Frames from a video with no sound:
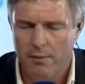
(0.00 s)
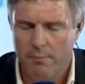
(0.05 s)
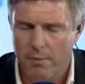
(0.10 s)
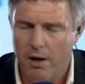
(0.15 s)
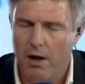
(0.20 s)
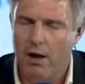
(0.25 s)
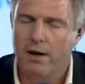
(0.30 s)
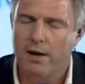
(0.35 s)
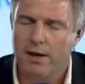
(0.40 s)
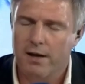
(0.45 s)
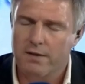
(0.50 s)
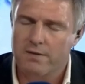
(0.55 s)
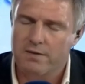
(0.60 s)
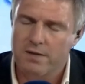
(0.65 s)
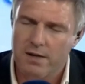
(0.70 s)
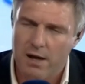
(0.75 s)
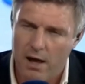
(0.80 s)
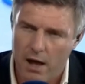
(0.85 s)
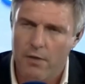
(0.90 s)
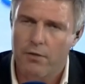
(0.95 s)
markets
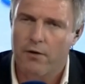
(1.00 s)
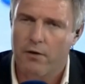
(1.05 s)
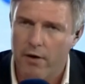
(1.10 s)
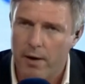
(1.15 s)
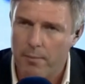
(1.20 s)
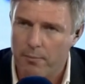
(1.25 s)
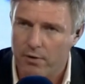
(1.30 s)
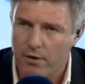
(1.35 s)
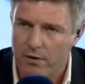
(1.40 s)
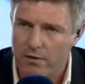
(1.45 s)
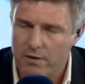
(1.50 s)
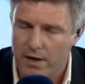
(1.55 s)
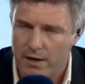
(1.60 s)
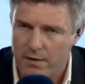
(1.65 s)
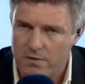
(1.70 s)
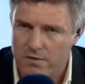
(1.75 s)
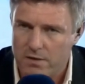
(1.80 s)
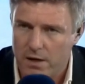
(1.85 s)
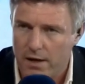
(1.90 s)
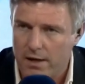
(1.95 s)
in other Emirates
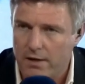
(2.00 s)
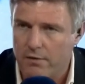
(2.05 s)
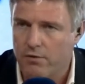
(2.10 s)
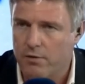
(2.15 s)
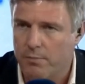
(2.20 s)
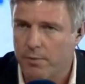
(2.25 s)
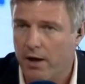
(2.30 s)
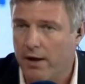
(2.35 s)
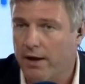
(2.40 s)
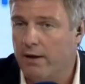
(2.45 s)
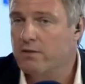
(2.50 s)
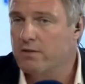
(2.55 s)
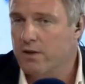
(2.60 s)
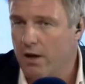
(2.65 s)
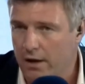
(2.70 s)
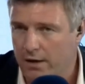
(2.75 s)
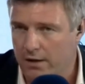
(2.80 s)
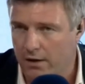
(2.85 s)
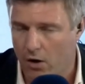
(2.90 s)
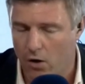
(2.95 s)
outside of Dubai,
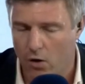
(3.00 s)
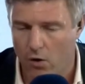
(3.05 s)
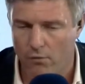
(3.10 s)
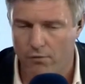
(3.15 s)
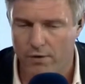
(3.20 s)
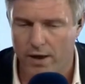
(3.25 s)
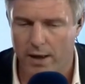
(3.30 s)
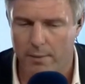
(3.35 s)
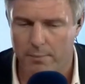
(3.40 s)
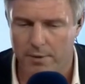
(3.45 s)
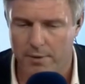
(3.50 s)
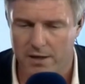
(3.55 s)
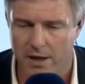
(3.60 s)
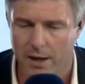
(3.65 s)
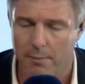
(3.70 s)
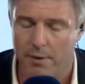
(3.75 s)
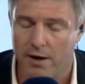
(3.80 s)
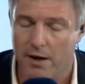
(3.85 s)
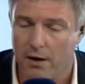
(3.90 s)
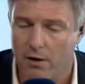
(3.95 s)
outside of Abu
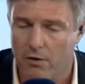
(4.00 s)
Dhabi?